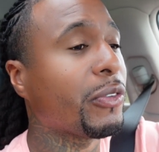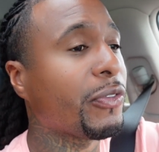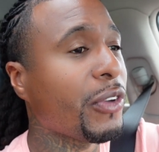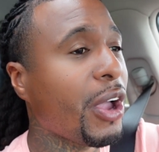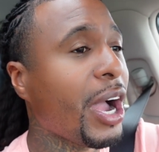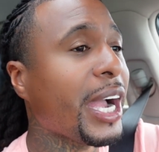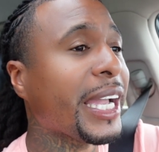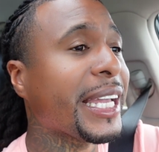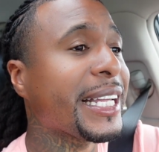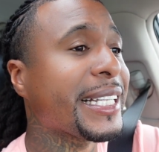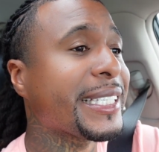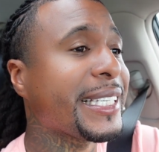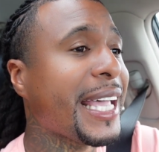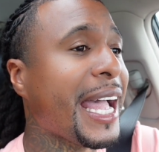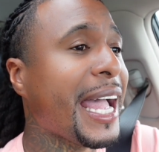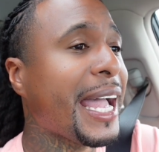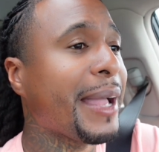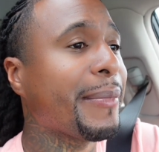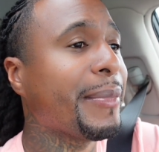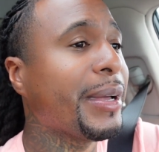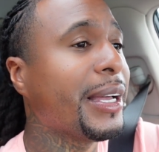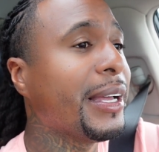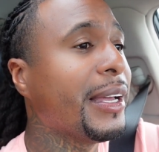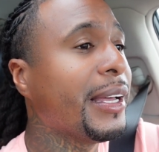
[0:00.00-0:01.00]
If y'all get
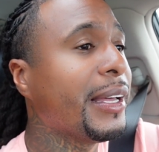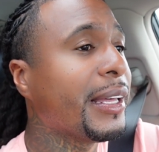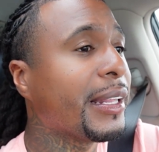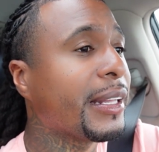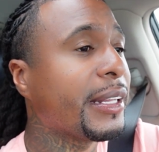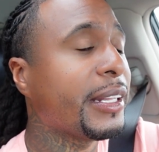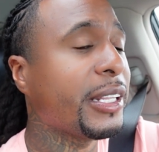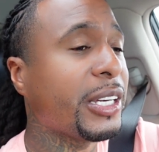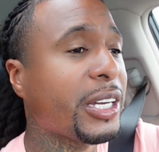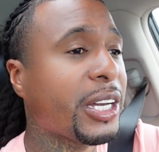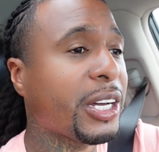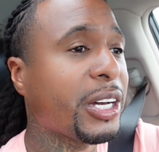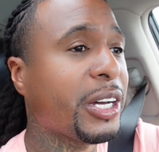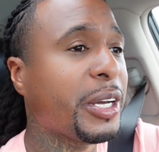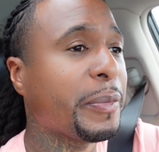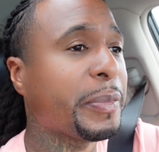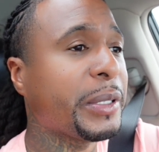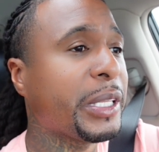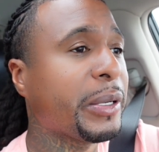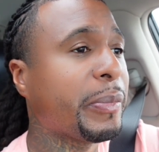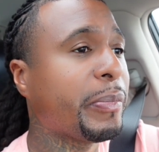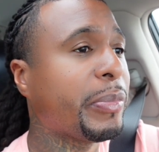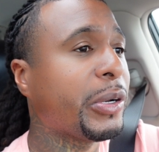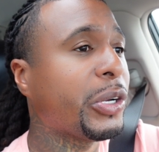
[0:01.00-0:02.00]
time, look
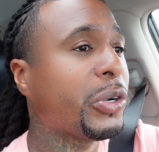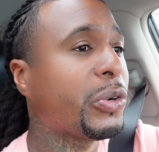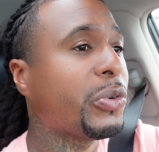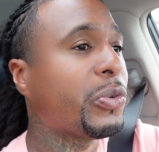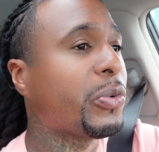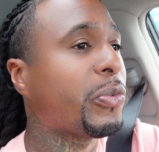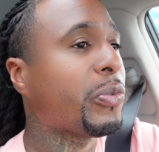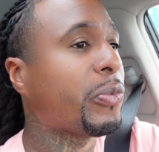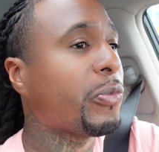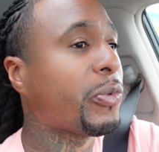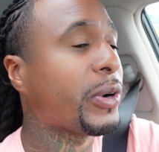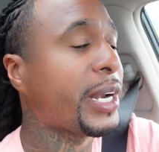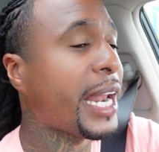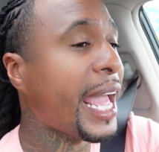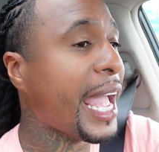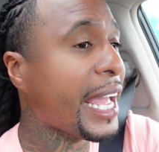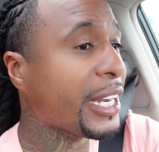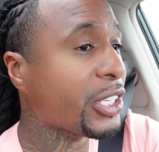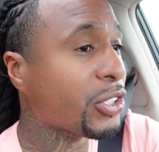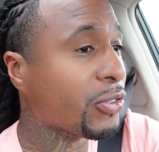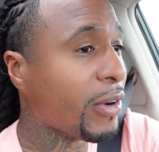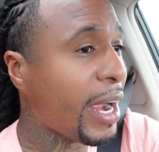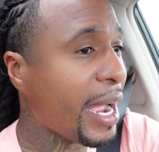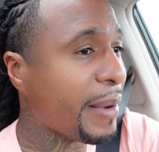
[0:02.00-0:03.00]
up the blue. When
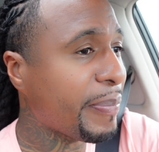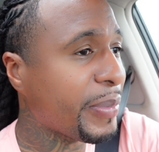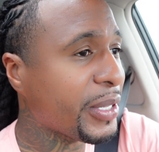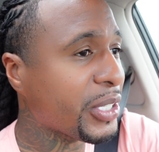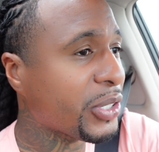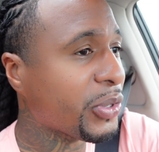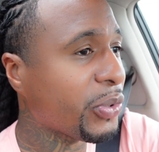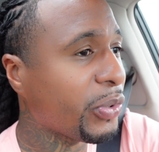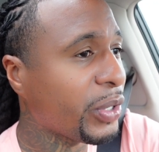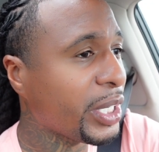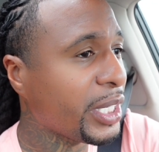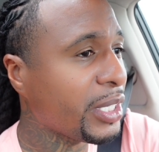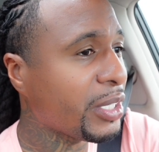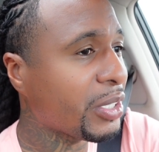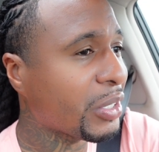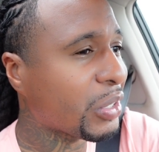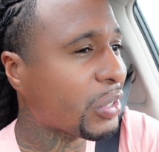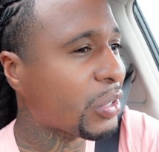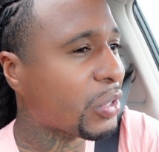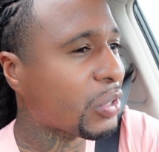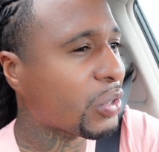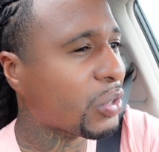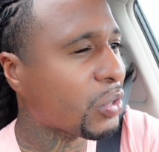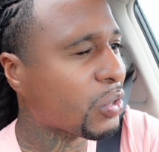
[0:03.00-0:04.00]
that drop in
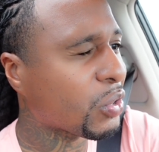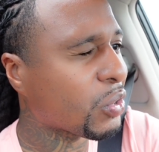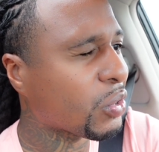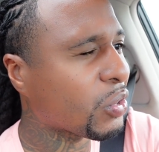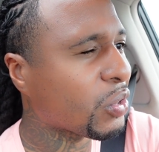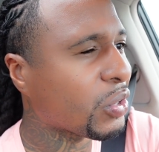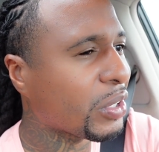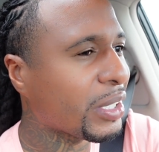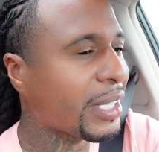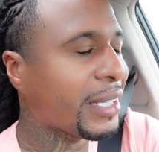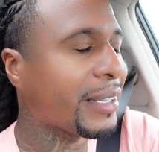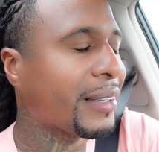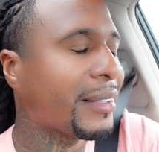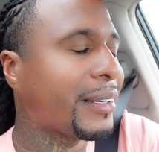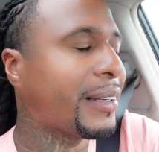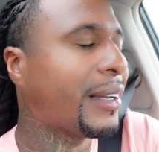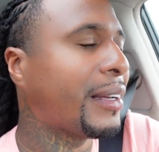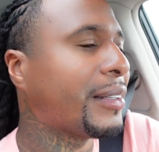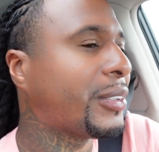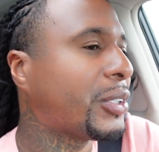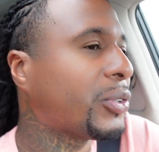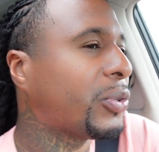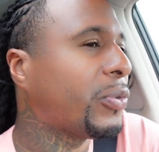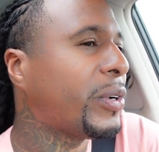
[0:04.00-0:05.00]

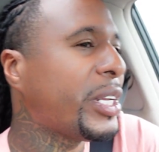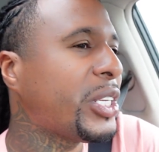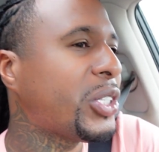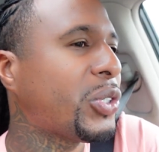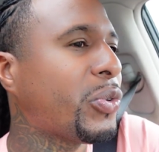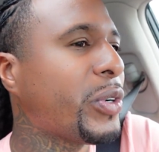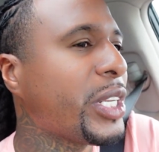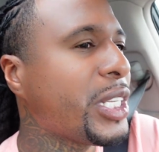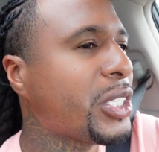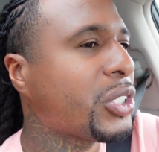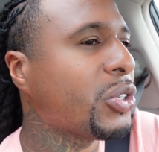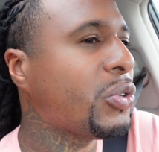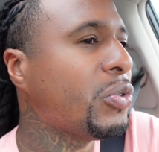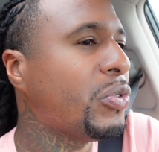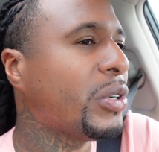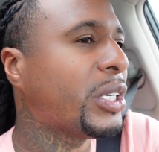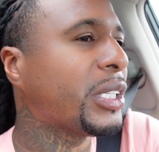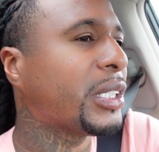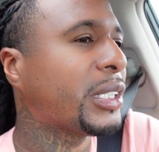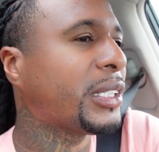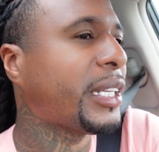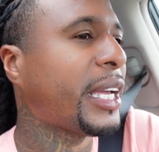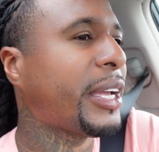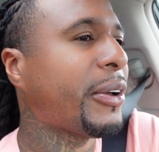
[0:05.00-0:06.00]
2022,
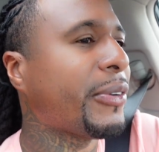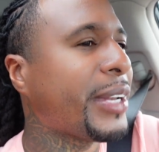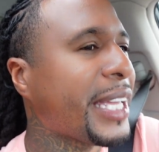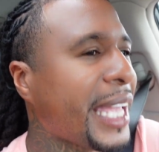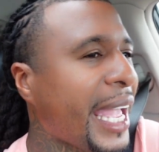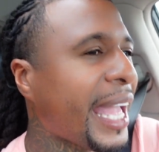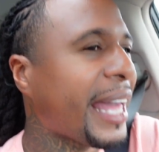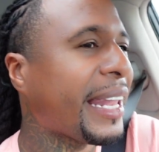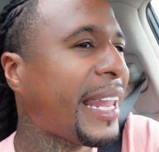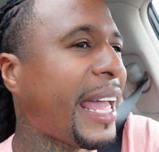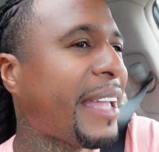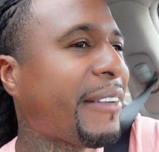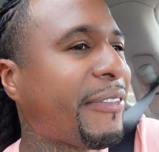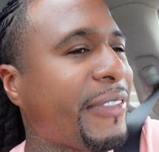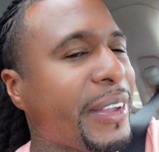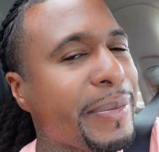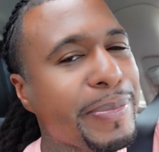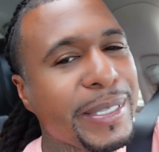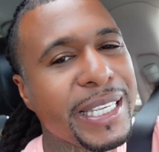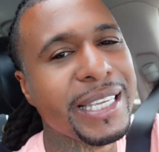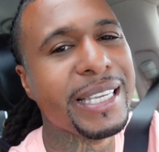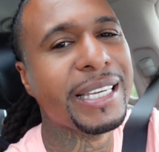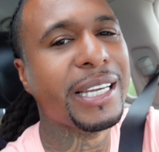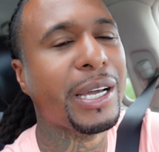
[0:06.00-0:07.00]
because they only had like
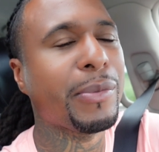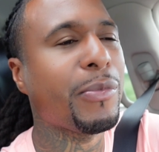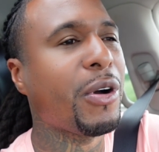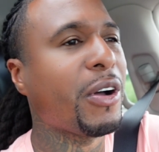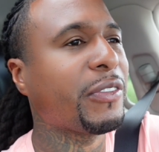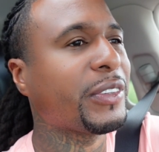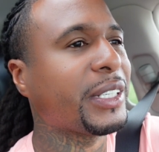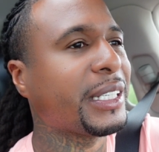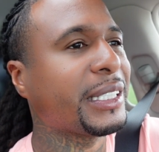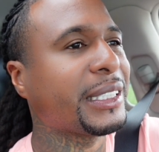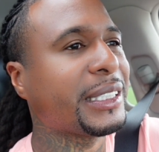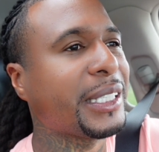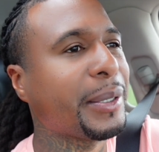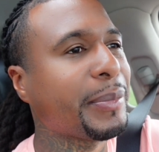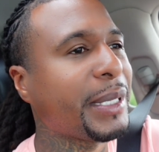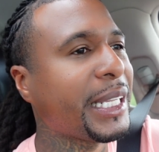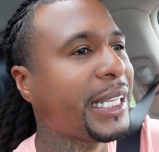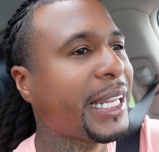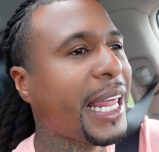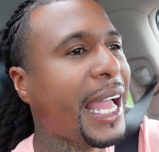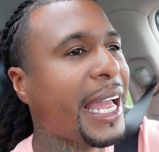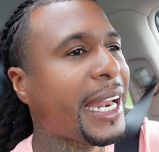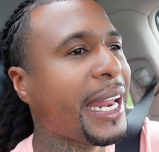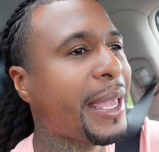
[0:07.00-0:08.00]
15 come off the
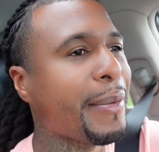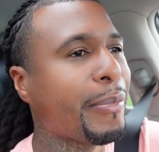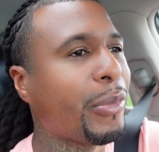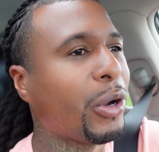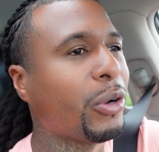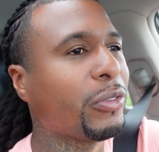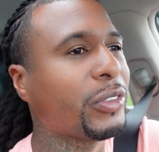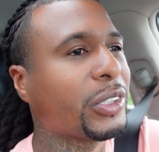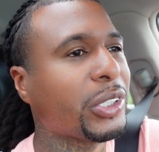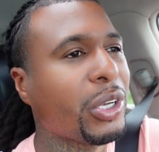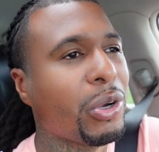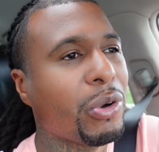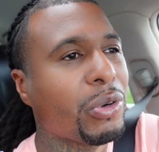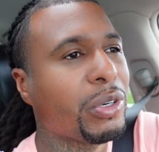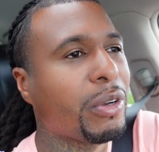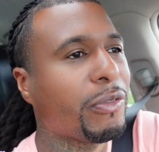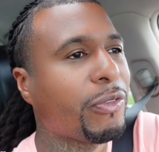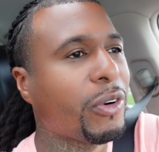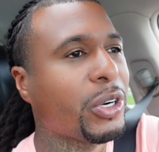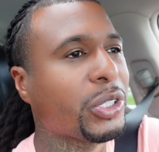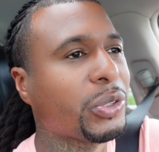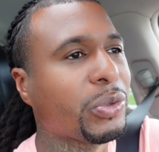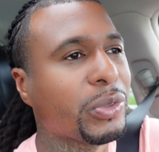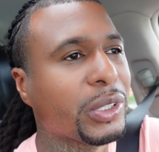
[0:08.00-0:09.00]
assembly line, they both sold. The
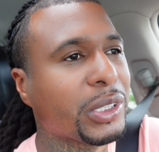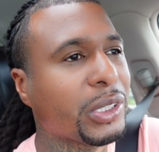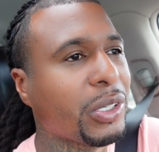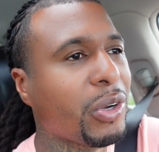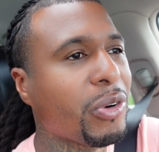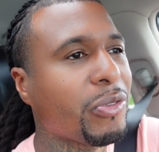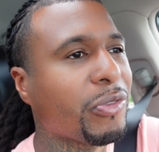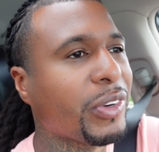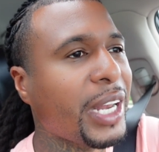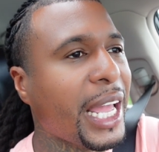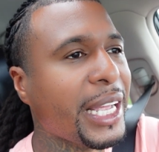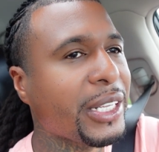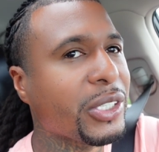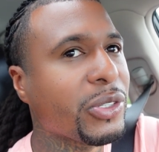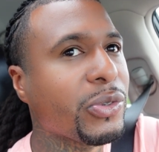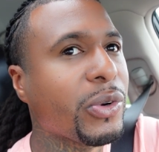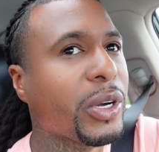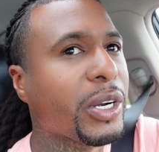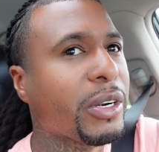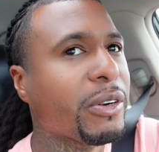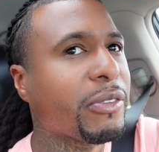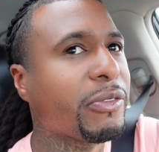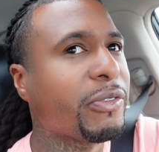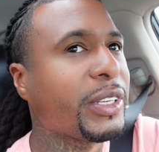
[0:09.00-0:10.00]
first one sold for like
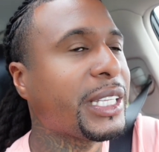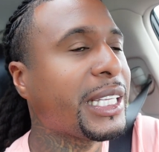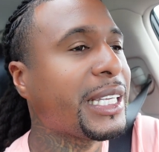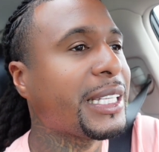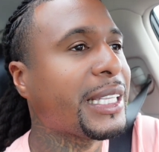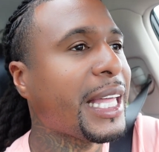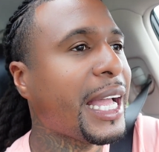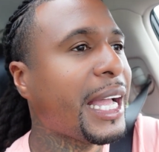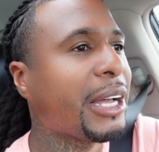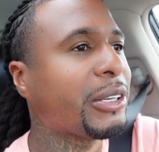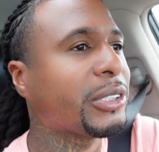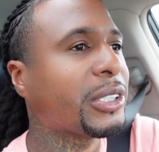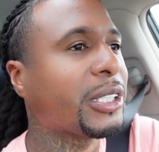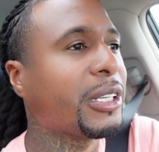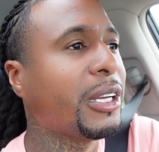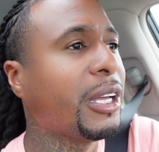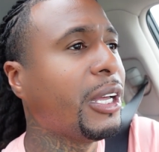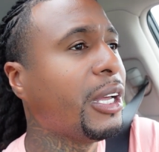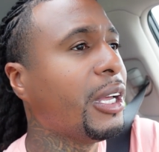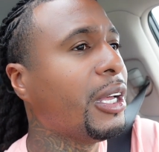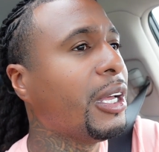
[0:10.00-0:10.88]
$250,000.